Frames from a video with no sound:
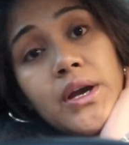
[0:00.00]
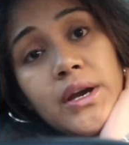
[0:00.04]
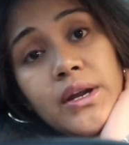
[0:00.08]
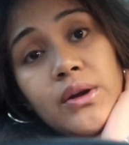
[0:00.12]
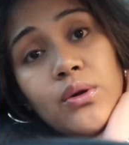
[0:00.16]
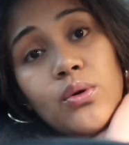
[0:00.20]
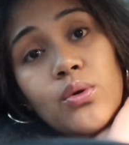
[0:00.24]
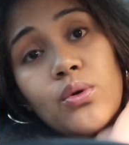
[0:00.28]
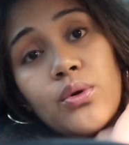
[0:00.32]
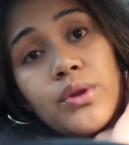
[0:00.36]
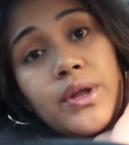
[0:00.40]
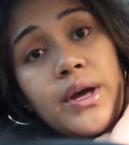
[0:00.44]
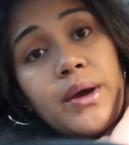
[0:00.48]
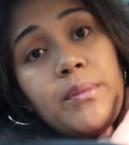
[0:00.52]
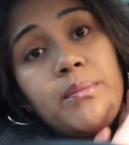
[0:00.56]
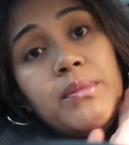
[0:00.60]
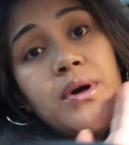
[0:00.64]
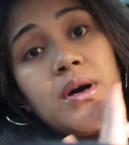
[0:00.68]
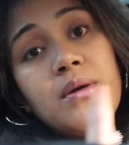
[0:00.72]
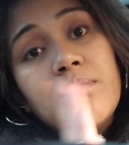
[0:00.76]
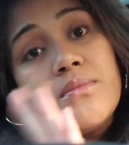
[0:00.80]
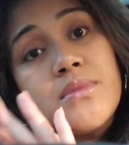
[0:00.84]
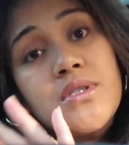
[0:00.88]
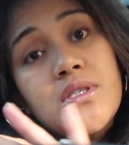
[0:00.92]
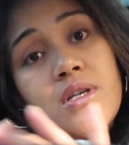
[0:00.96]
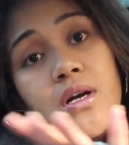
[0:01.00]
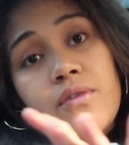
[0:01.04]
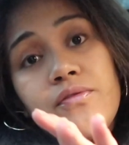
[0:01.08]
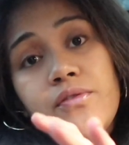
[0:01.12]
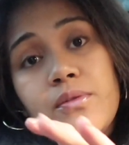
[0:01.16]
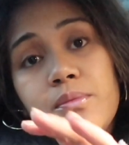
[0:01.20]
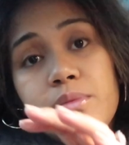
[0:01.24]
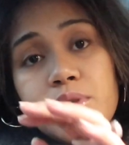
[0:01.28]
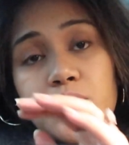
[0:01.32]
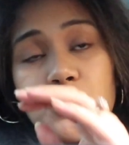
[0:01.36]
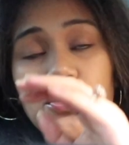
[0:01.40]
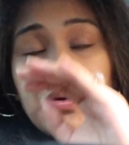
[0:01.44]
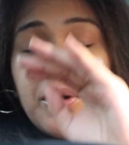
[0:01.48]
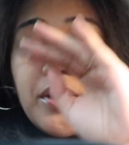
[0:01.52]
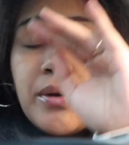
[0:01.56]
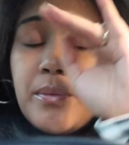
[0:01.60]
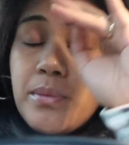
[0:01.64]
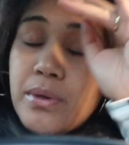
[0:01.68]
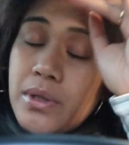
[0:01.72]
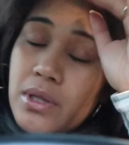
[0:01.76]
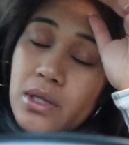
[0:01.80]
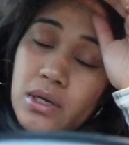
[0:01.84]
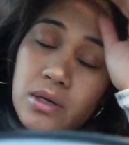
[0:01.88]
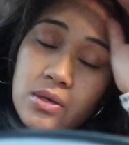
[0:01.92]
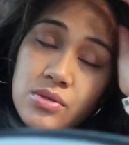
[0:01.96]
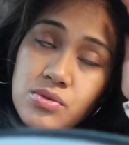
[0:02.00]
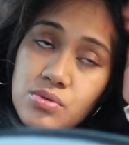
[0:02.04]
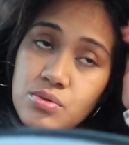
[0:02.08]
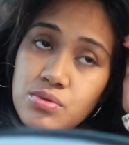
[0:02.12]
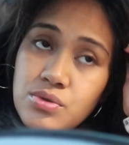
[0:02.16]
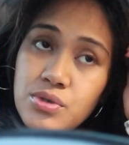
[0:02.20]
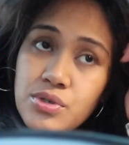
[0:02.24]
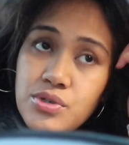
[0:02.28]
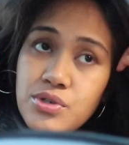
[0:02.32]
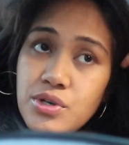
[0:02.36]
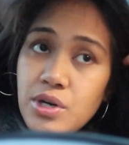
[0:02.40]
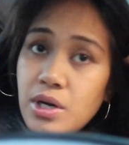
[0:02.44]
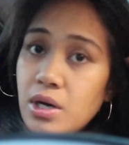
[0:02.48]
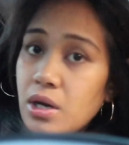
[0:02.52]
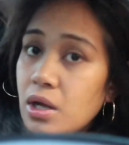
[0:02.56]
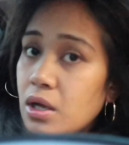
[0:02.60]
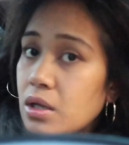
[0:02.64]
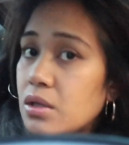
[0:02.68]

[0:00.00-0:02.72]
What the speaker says: and all that mum stuff in between, but then I was also trying